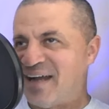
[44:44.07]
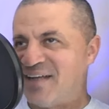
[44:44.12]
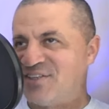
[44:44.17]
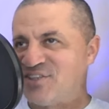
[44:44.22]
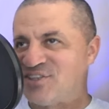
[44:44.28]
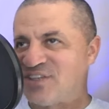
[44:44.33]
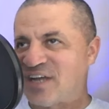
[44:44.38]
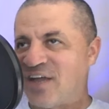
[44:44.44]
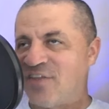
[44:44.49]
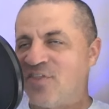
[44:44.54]
I
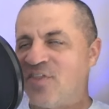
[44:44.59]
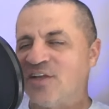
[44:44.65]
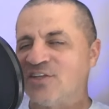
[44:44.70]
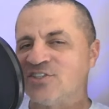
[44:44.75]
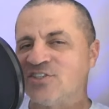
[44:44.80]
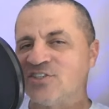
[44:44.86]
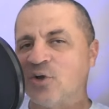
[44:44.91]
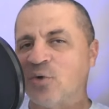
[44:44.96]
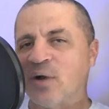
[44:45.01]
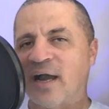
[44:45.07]
just I think
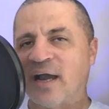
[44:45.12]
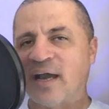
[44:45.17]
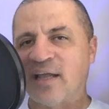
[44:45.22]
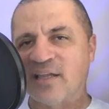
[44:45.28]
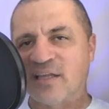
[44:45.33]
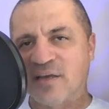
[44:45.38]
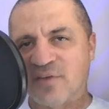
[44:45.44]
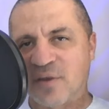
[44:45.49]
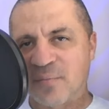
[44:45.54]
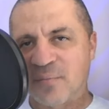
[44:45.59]
so
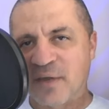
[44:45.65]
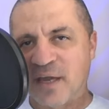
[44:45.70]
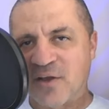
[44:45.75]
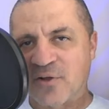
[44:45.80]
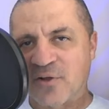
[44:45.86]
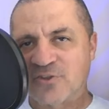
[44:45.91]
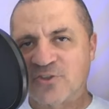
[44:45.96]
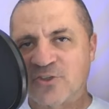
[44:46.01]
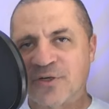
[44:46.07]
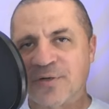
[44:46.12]
highly of MK
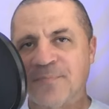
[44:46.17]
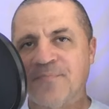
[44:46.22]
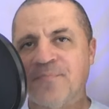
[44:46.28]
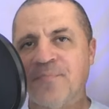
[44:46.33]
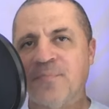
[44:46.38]
Ultra.